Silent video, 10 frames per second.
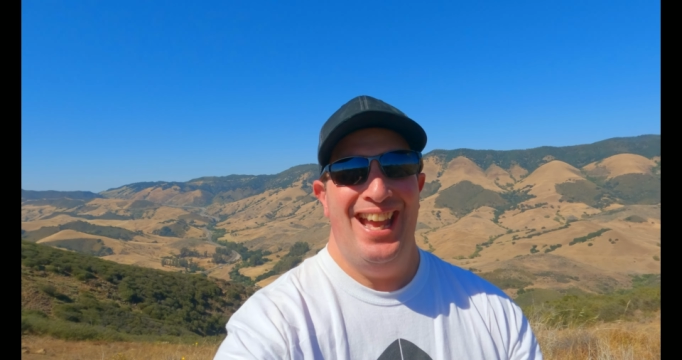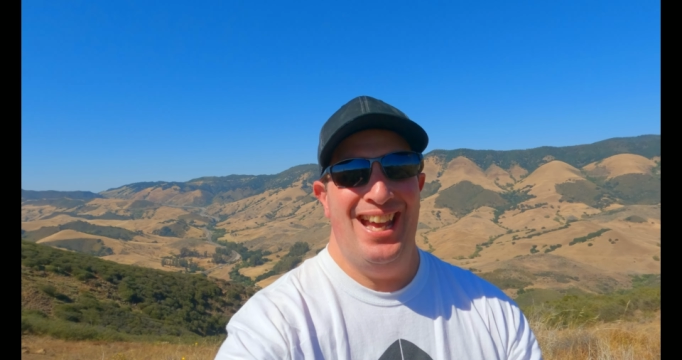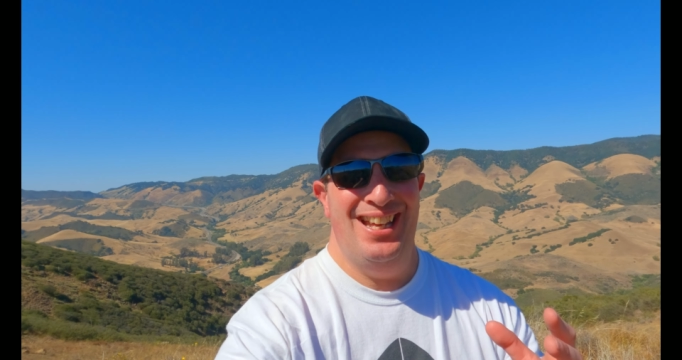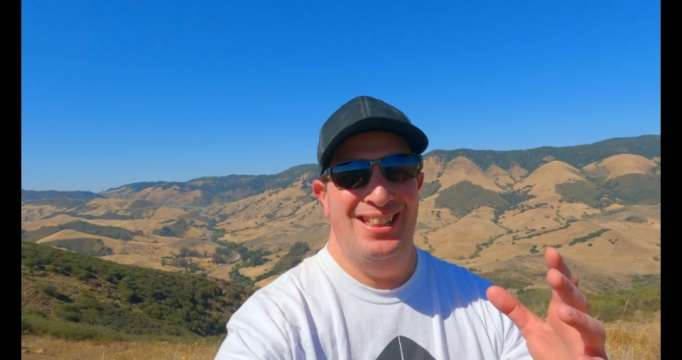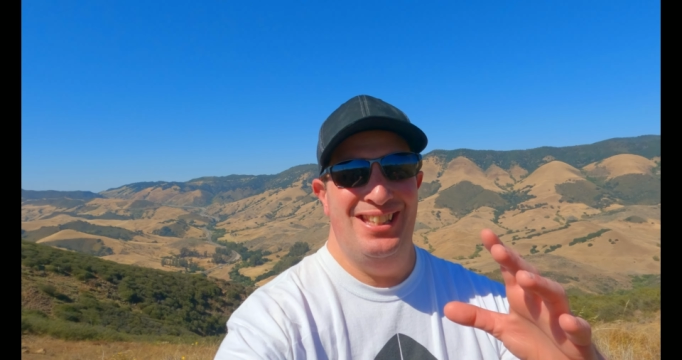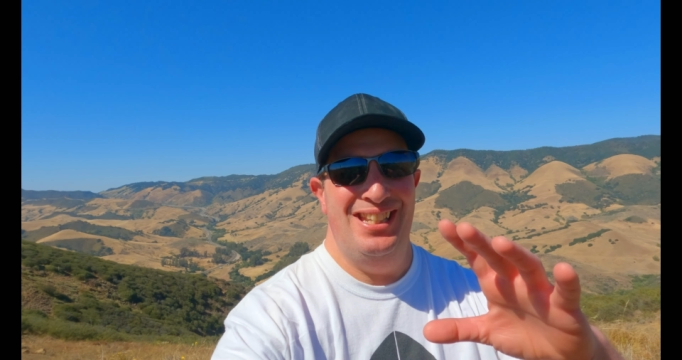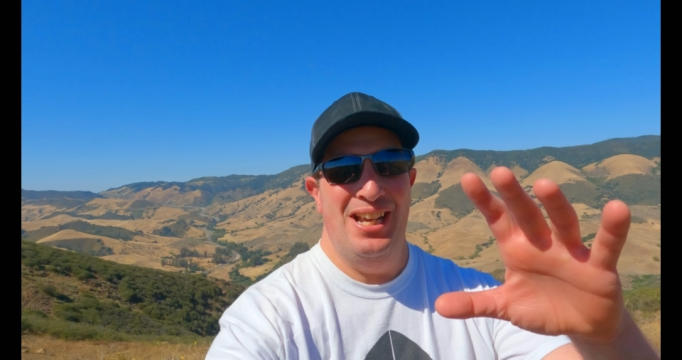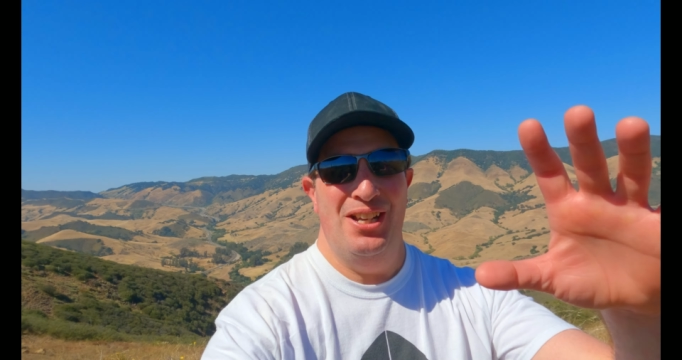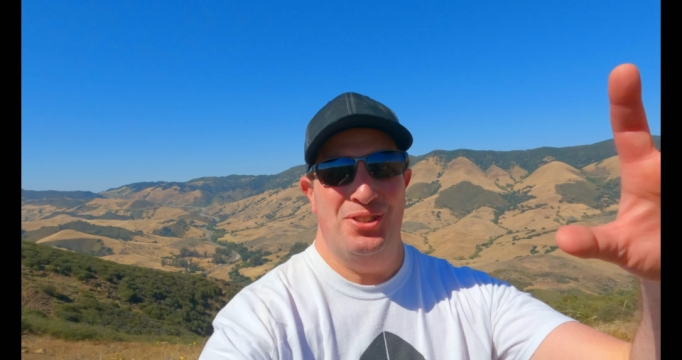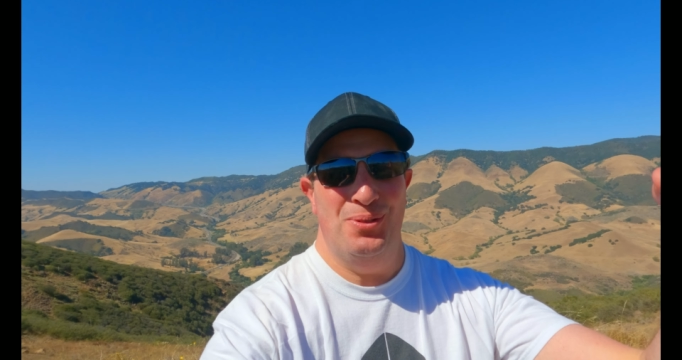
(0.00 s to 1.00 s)
and
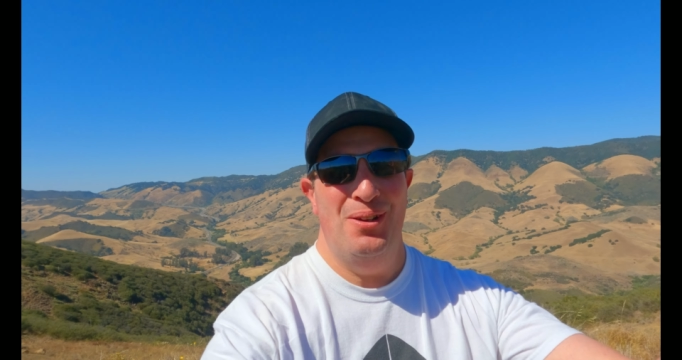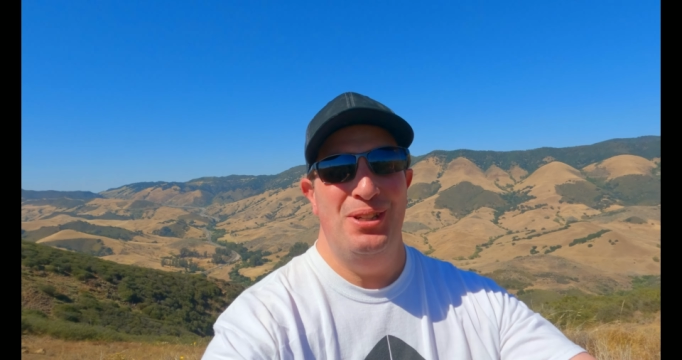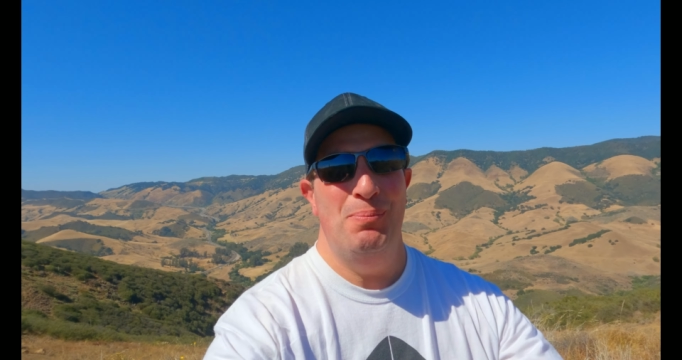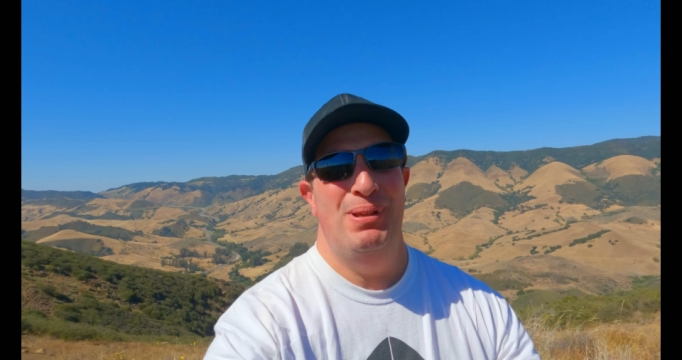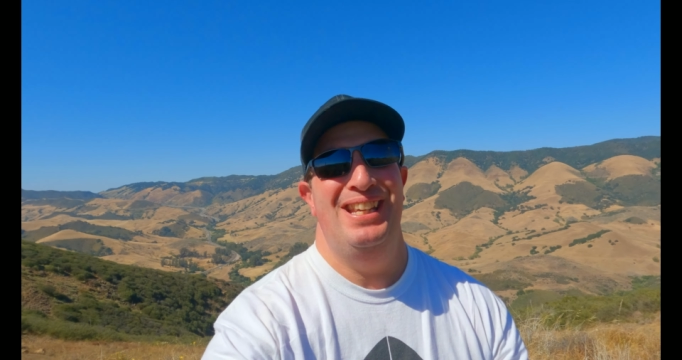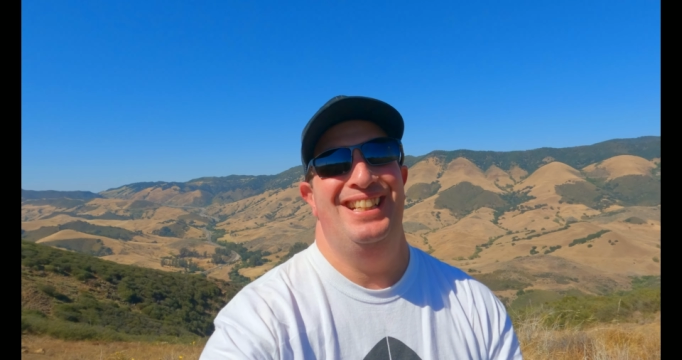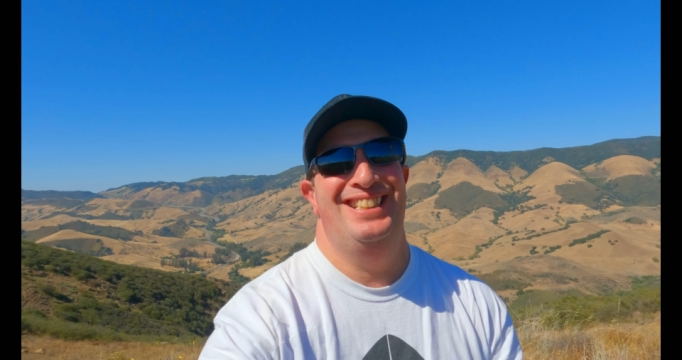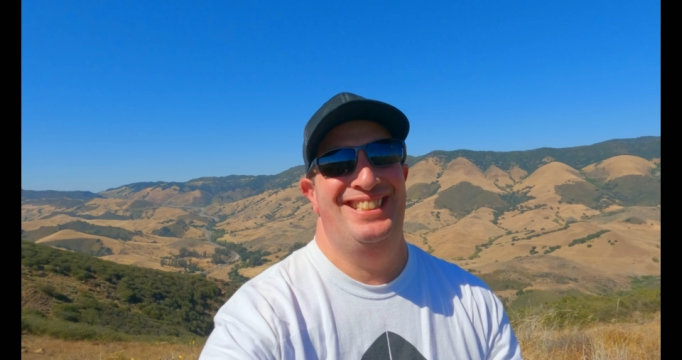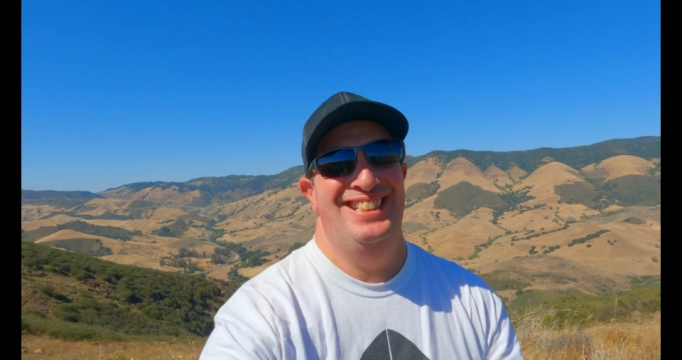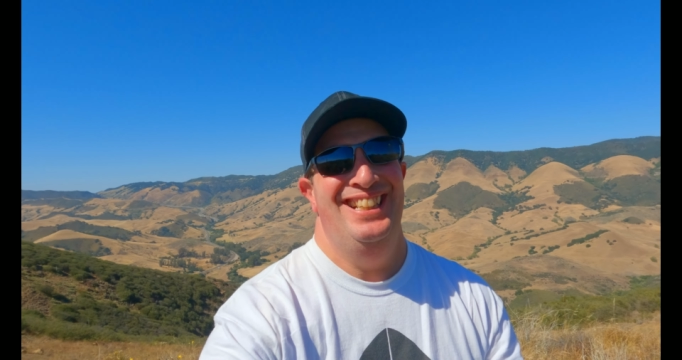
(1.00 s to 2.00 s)
the surrounding
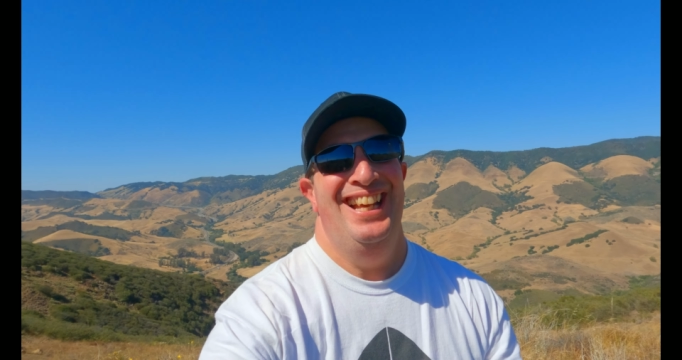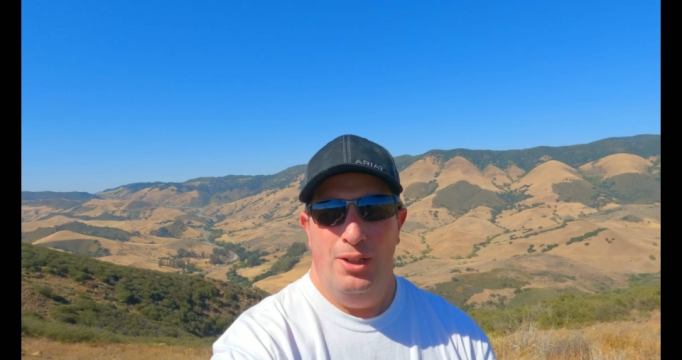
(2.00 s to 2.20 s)
peaks.